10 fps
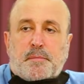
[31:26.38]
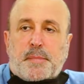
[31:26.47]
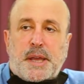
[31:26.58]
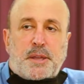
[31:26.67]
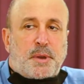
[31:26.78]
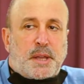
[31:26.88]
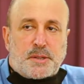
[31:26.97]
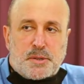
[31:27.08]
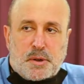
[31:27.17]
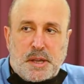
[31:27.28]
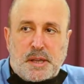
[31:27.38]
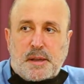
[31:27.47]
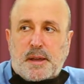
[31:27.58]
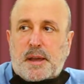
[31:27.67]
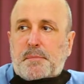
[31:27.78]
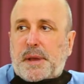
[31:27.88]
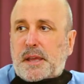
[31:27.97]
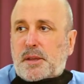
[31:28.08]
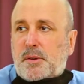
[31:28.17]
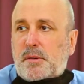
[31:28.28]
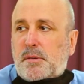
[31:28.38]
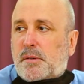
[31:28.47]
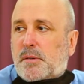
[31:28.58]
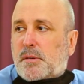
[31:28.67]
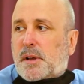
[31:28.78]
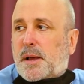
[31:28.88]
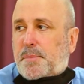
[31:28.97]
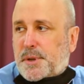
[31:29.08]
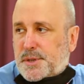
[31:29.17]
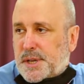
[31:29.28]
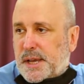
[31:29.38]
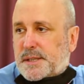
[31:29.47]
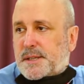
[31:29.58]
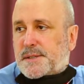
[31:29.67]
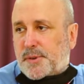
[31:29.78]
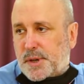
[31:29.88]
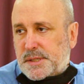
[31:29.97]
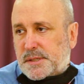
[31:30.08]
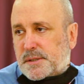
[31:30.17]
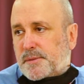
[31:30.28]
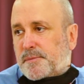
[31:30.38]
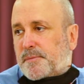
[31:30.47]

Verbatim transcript: May you enjoy and may you appreciate his voice.